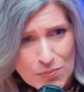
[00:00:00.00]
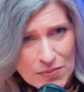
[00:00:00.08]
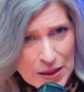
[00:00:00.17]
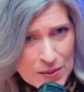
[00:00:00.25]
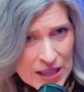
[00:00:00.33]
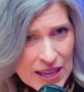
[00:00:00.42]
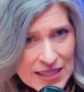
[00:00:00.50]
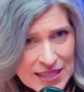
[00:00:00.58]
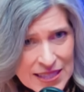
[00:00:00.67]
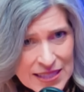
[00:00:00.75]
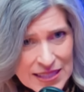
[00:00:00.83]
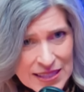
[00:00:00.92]
maybe I
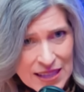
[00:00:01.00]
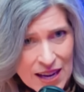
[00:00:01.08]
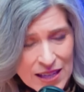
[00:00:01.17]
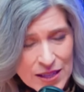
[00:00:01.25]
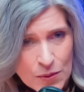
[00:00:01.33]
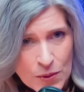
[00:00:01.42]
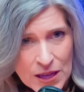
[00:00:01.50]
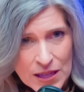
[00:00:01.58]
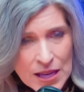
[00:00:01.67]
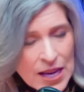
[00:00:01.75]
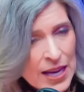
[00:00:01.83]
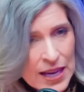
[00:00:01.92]
did in Iowa,
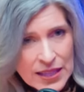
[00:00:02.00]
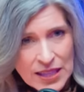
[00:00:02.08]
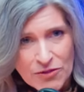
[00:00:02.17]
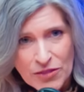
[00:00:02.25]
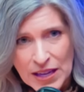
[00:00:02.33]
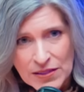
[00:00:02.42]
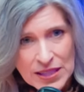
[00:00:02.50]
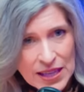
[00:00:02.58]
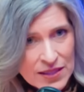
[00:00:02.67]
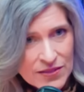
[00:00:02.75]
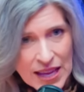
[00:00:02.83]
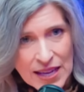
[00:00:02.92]
and I found
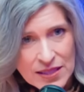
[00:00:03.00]
none of that